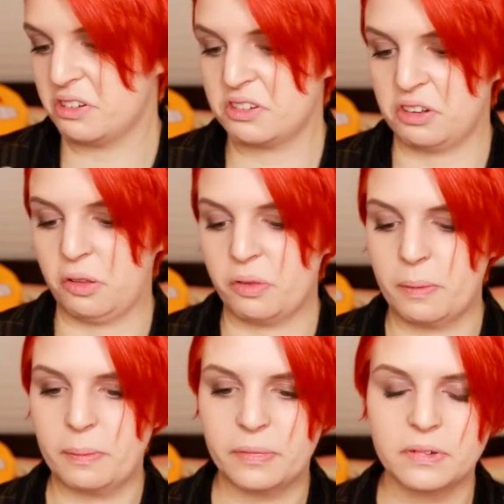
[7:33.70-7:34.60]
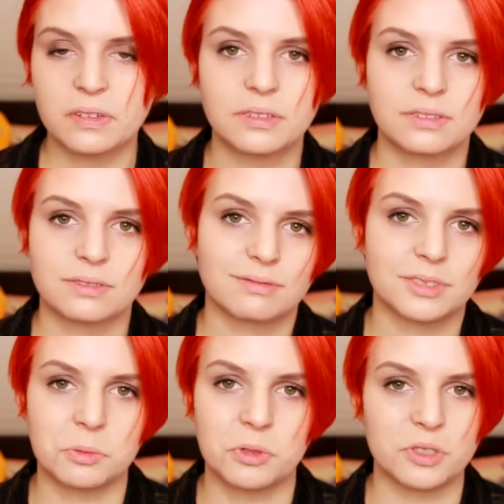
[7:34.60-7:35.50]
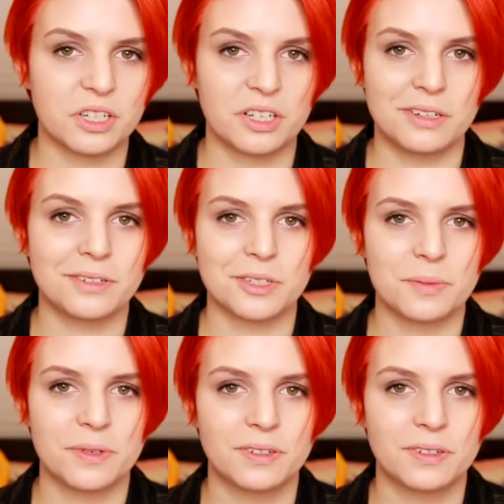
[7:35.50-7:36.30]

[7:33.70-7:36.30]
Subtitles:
I just got them. I'm always going to use them.